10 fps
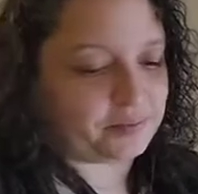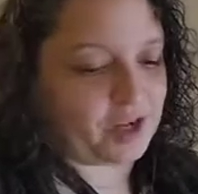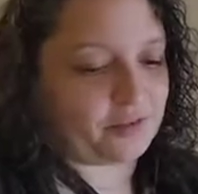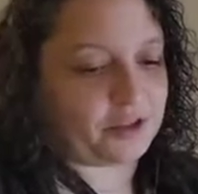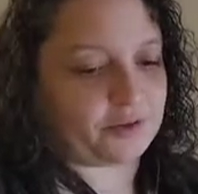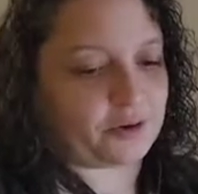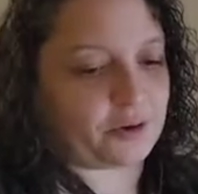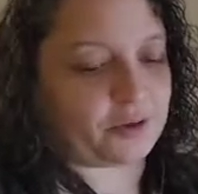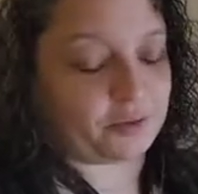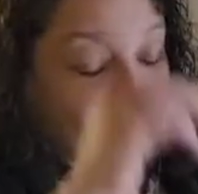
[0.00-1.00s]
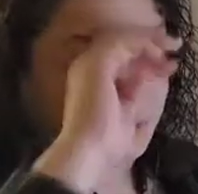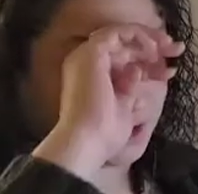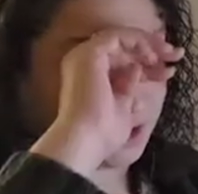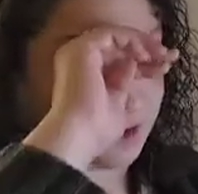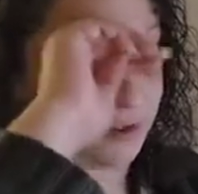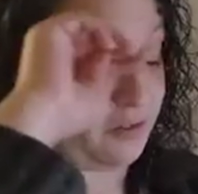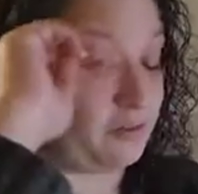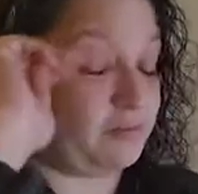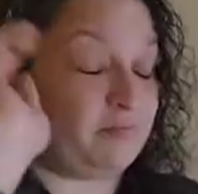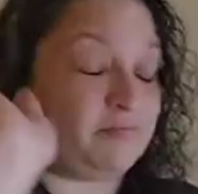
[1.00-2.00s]
I've already recorded one video
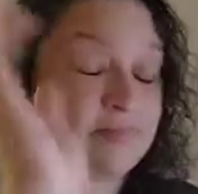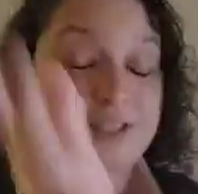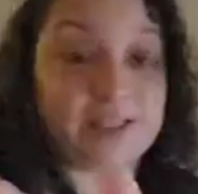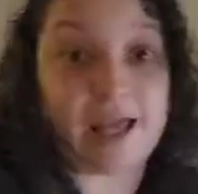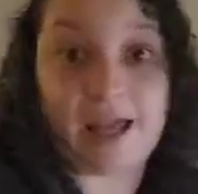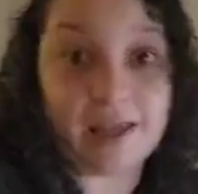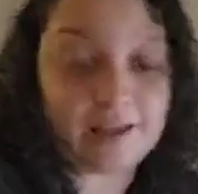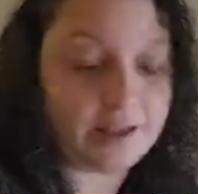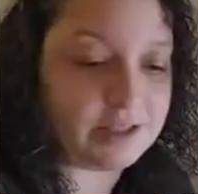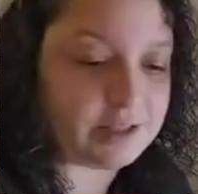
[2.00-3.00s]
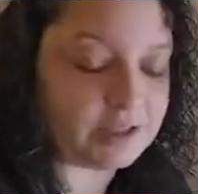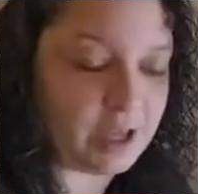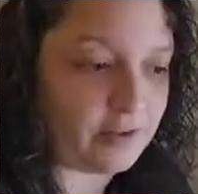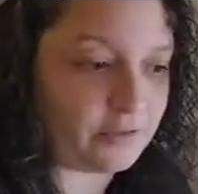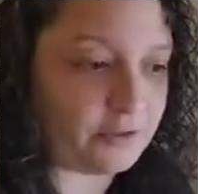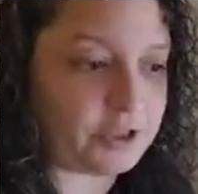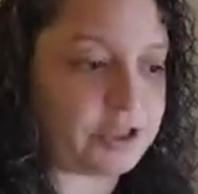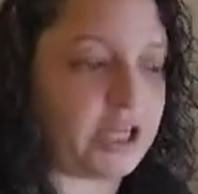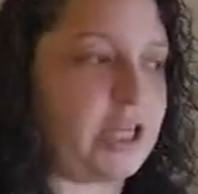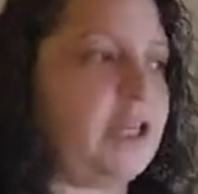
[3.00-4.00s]
today. It's not for
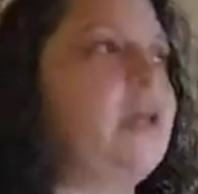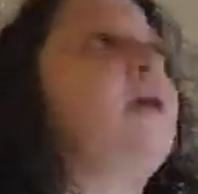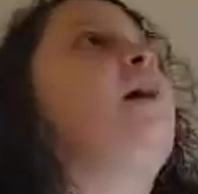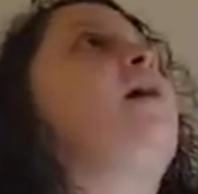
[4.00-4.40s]
today.